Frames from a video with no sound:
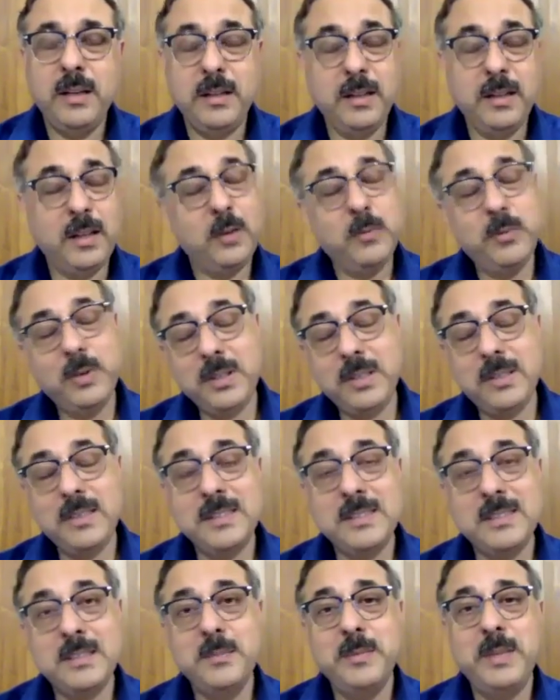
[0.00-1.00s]
now what are
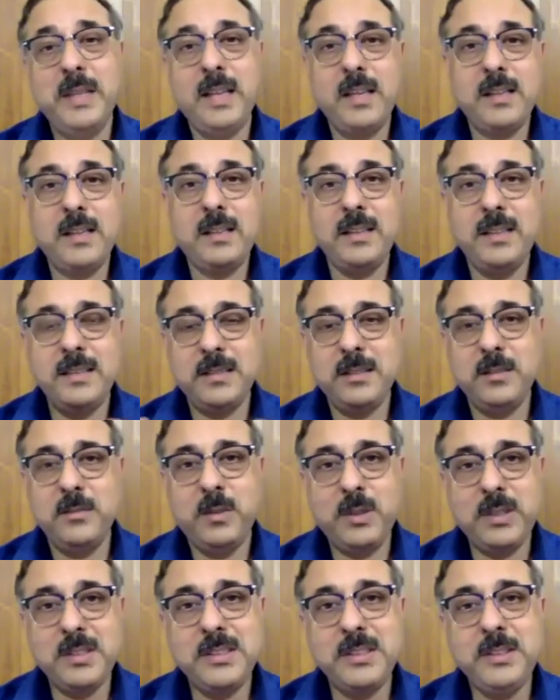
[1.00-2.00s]
the similarities and
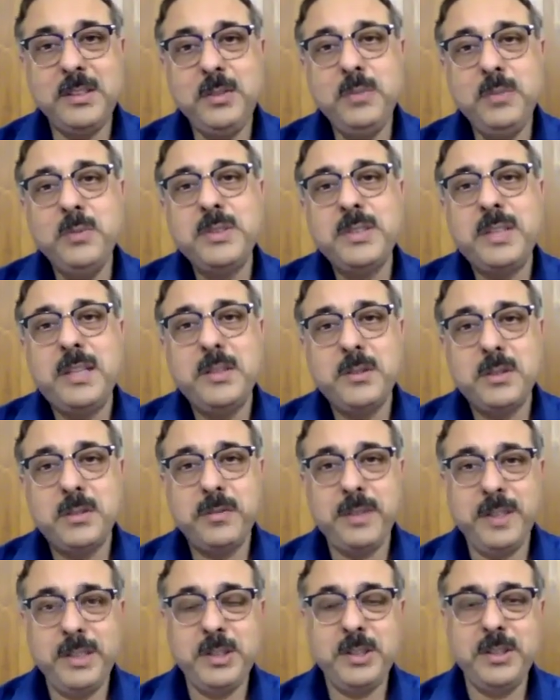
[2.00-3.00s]
what is the use case
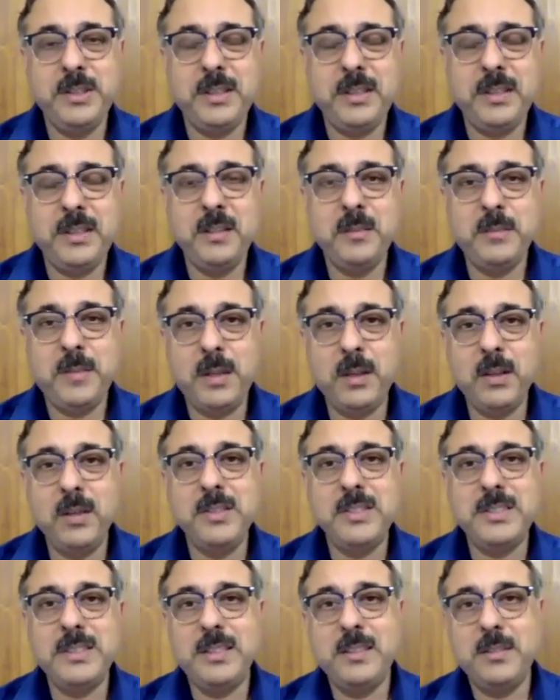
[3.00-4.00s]
of engineering and
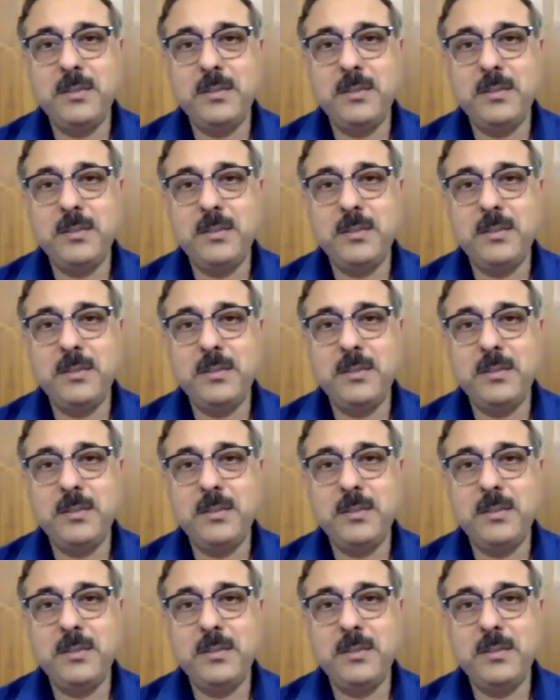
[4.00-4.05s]
biology,